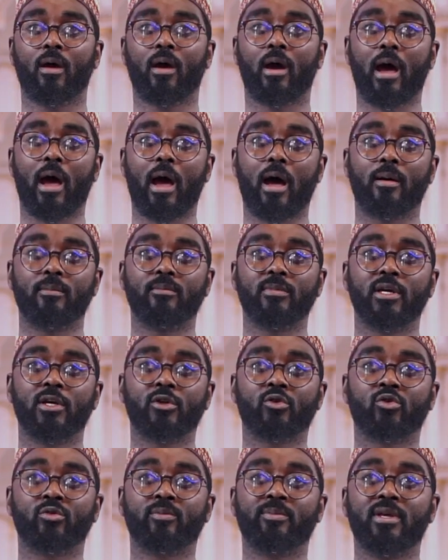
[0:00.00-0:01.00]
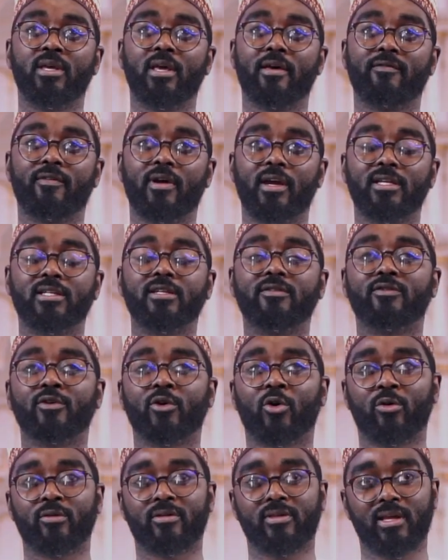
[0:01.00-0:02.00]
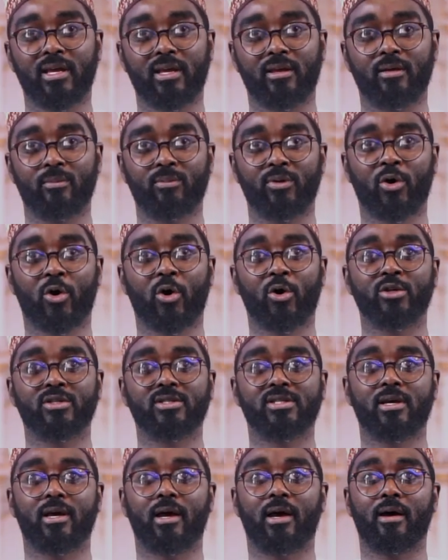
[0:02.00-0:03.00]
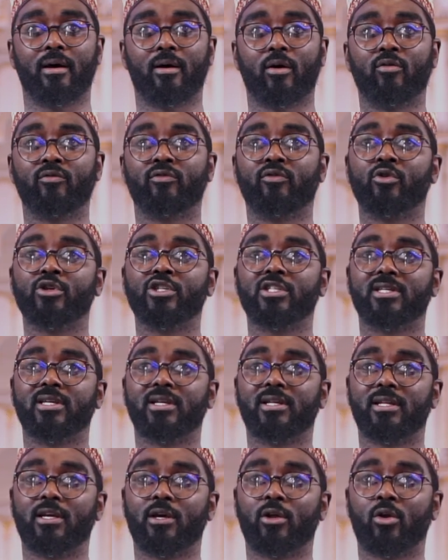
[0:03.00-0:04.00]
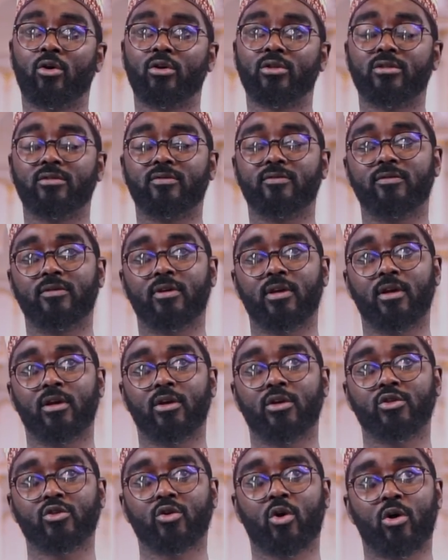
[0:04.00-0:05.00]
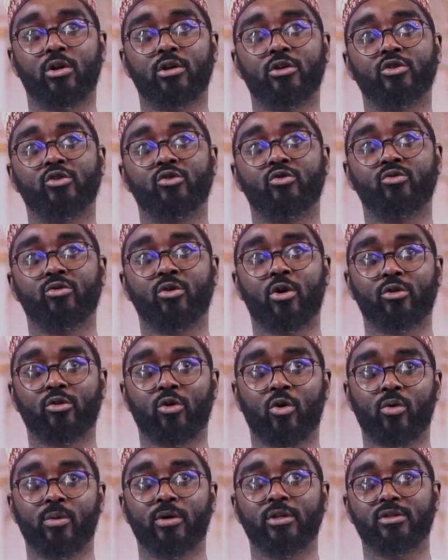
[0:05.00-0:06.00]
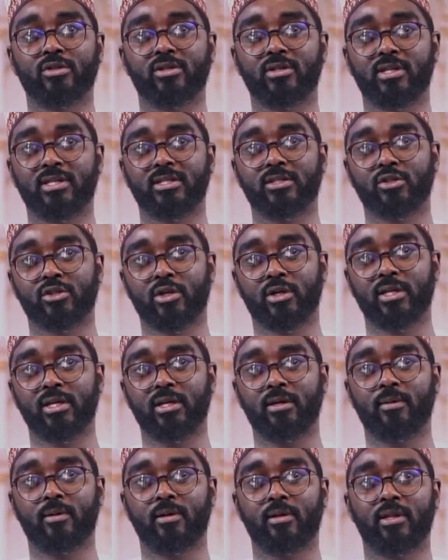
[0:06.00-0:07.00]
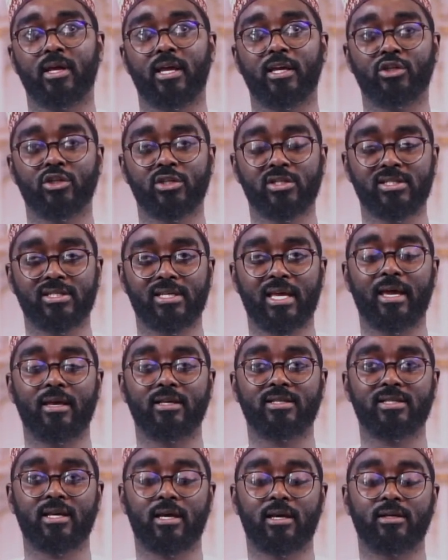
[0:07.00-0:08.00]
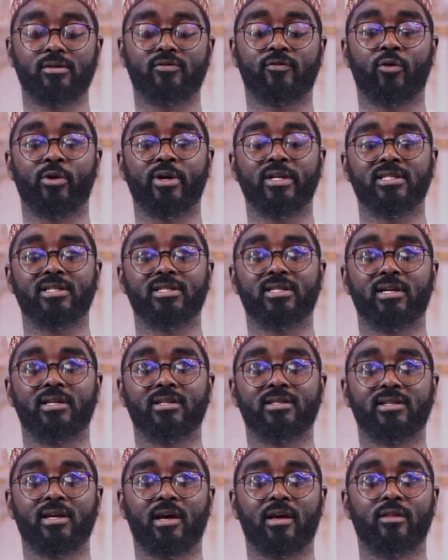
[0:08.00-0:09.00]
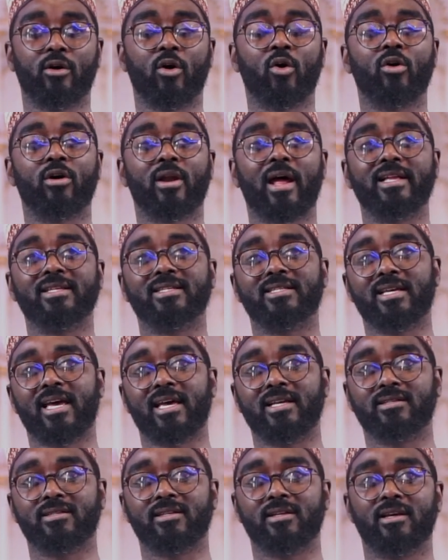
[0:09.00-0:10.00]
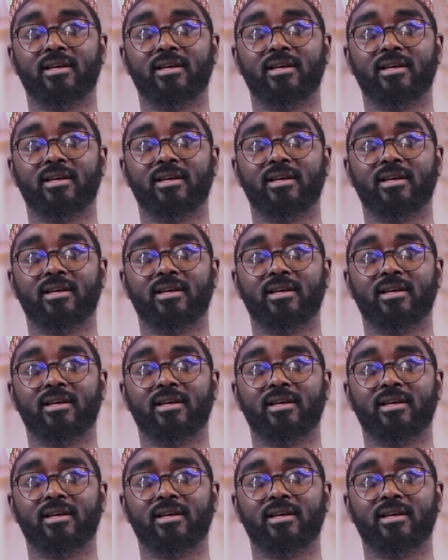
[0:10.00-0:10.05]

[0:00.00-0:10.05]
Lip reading: It will be a very difficult thing because unfortunately a lot of scholars do not go into this study. They just say for instance, the Quran says